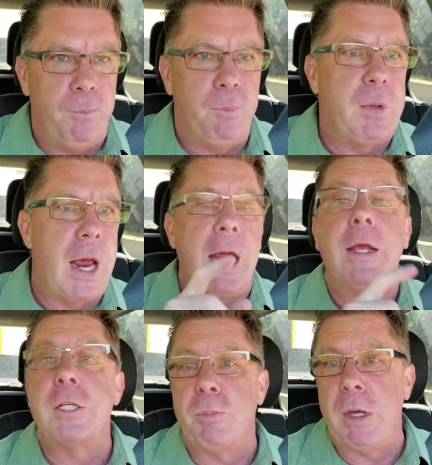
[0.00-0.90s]

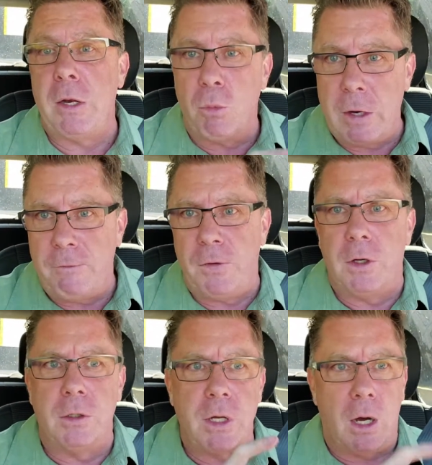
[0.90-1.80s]
tank is being
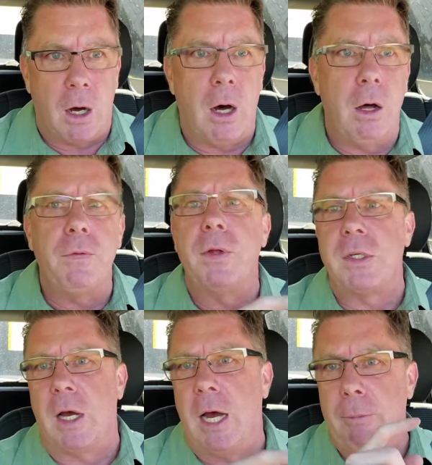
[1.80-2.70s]
refilled all the
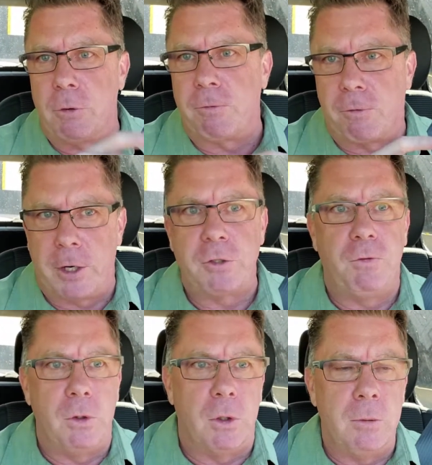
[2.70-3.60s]
time with fresh
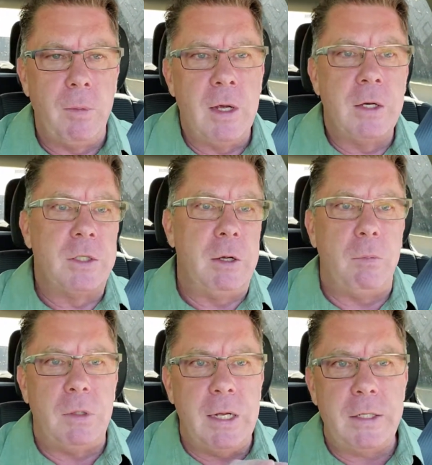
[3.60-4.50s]
fuel. See,
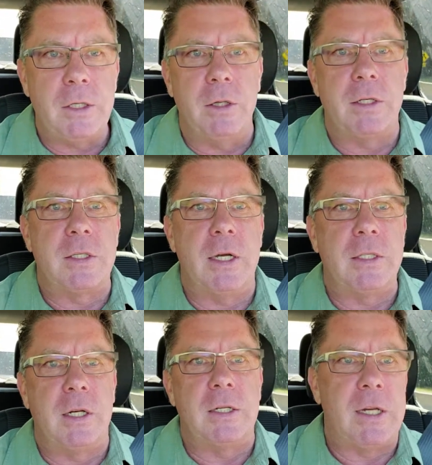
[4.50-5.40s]
diesel that
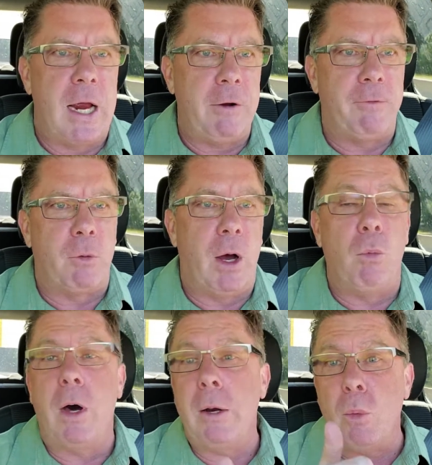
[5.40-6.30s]
sits in a tank for a while,
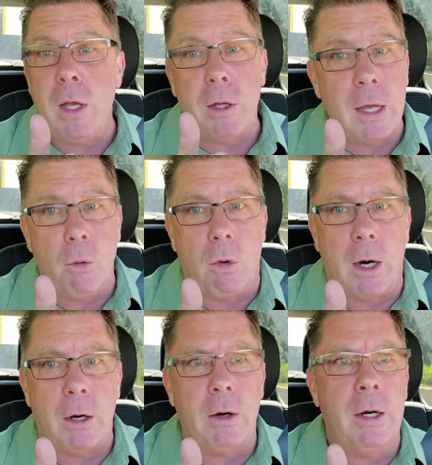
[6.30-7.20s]
one, will get
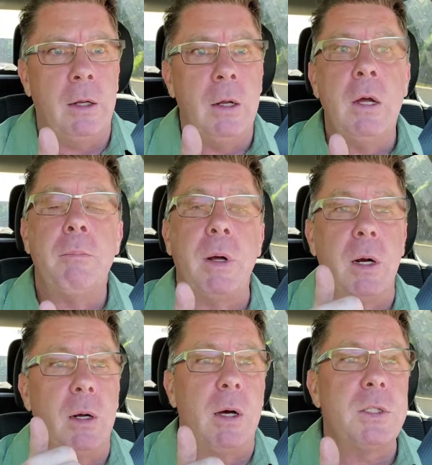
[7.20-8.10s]
water in it, but
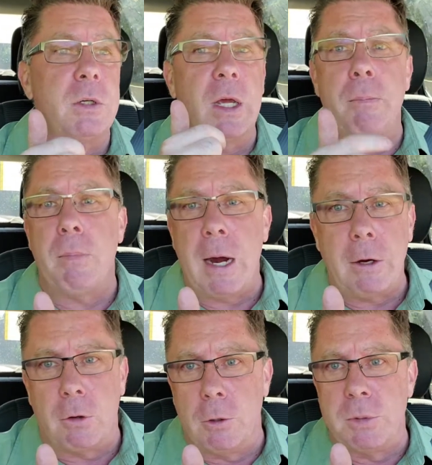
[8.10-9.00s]
it'll also get
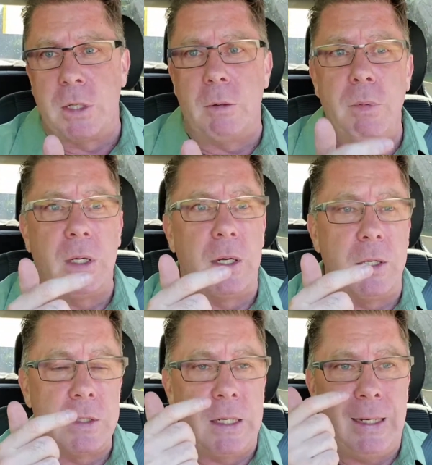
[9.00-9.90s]
microbes in it
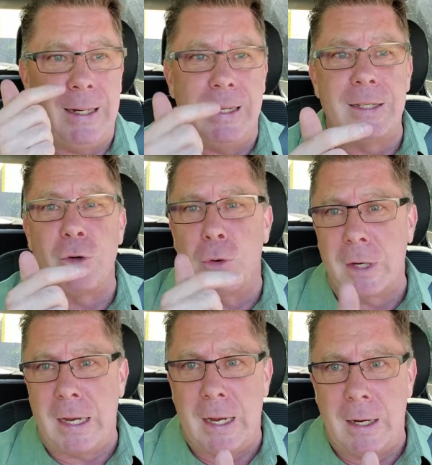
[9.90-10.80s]
because it is
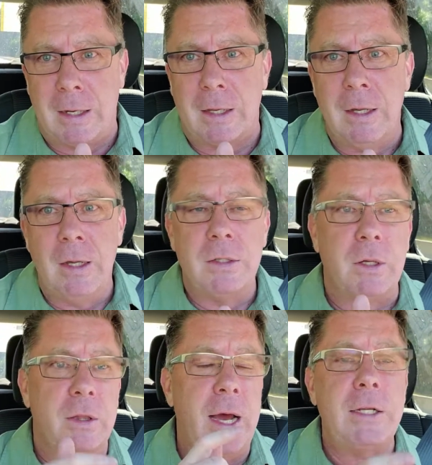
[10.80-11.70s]
organic.
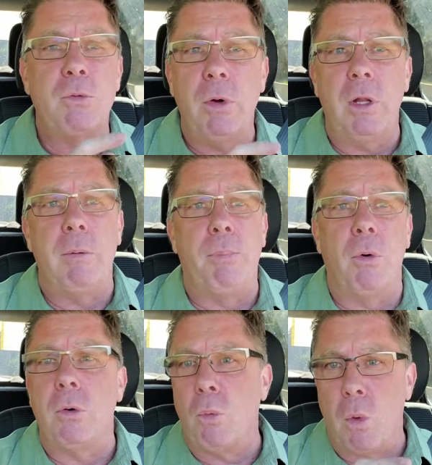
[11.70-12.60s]
So that's really
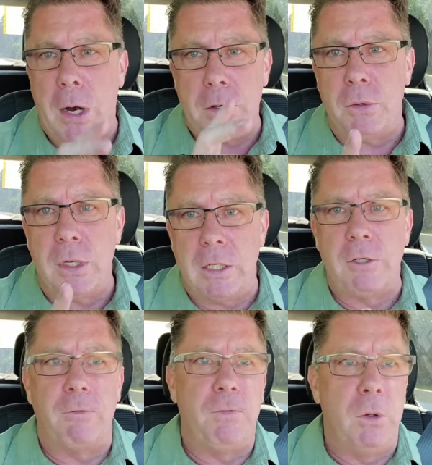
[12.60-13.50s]
important where you get
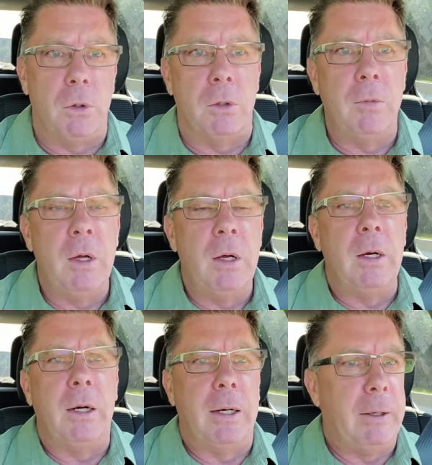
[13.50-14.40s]
your fuel.
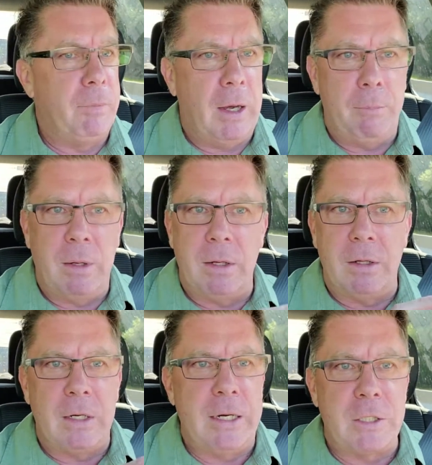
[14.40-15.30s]
I've been in
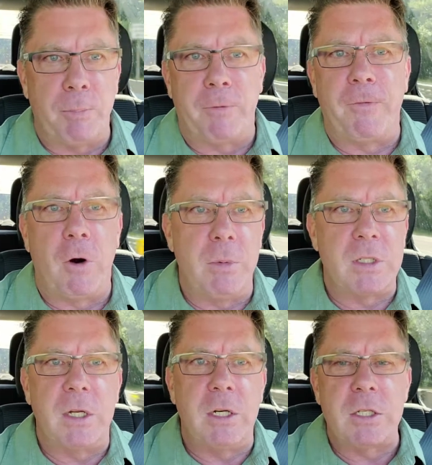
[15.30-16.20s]
the diesel
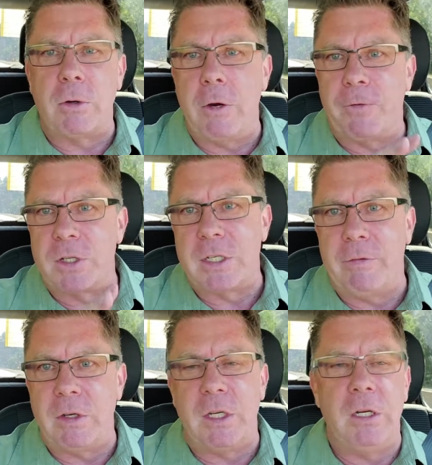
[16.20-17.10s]
performance industry for
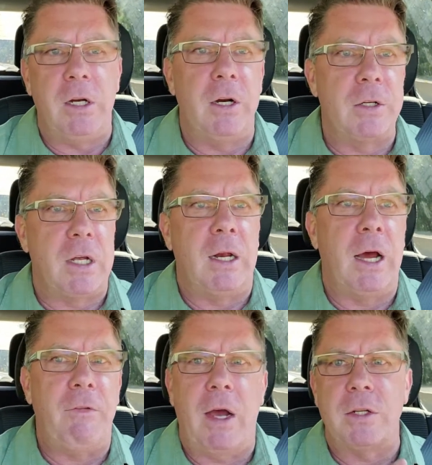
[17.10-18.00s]
17 years, and
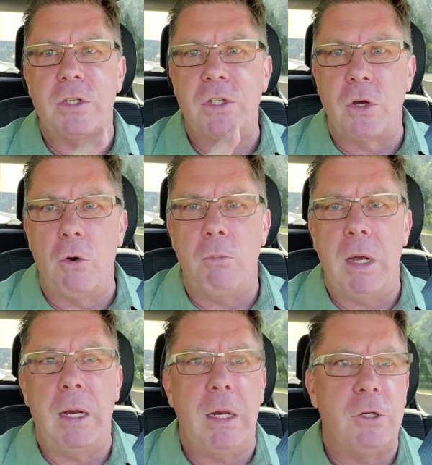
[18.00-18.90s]
I've had so
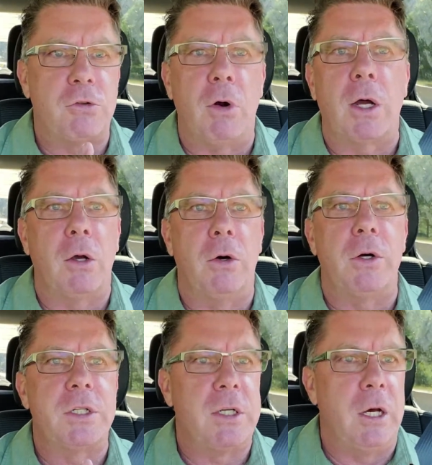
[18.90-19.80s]
many truck
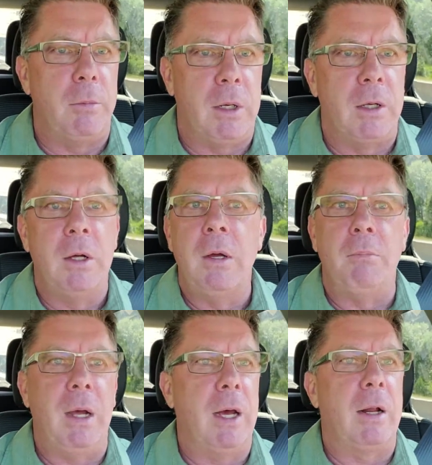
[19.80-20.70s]
owners tell me,
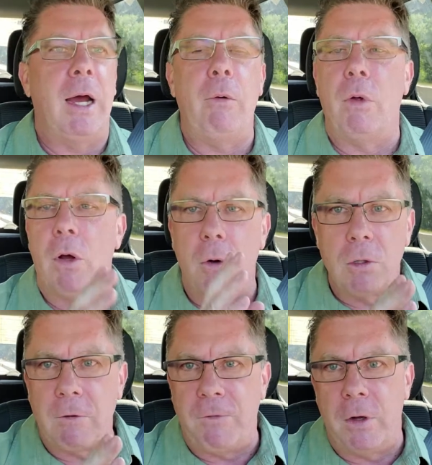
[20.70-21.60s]
man, I will
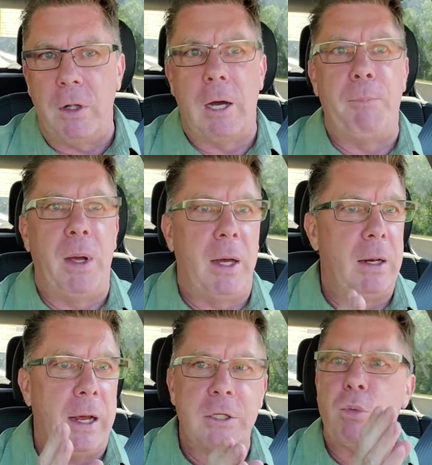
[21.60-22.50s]
only fill up at
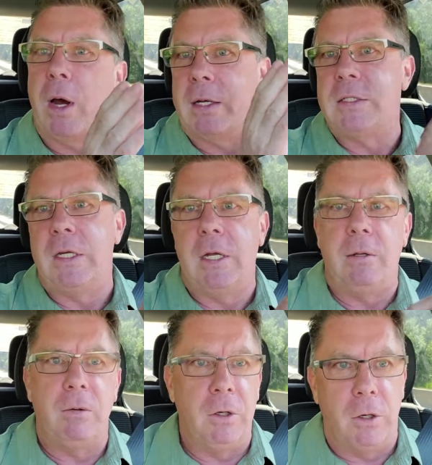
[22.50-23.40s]

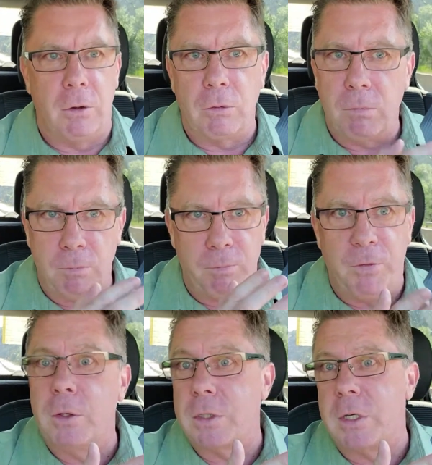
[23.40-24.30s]
XYZ,
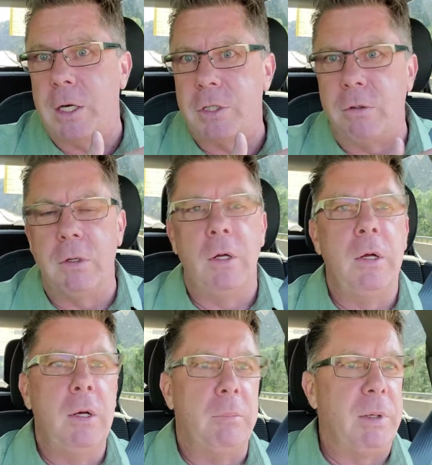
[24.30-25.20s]
fuel station,
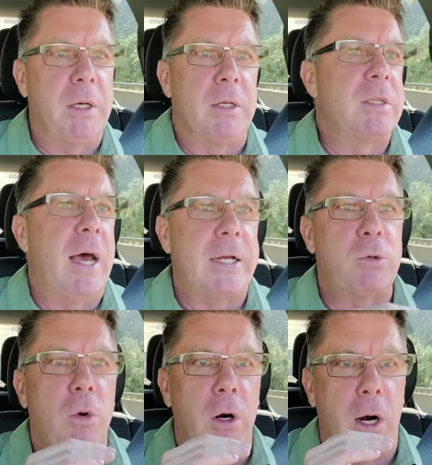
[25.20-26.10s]
because that's
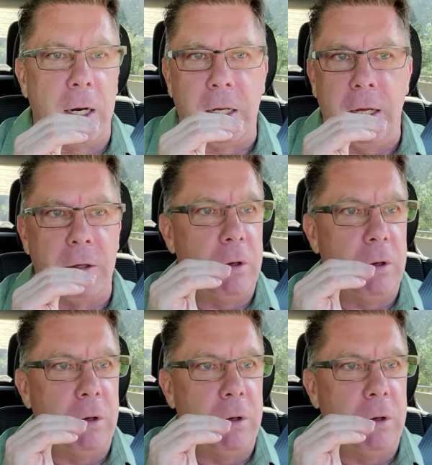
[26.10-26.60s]
where I get,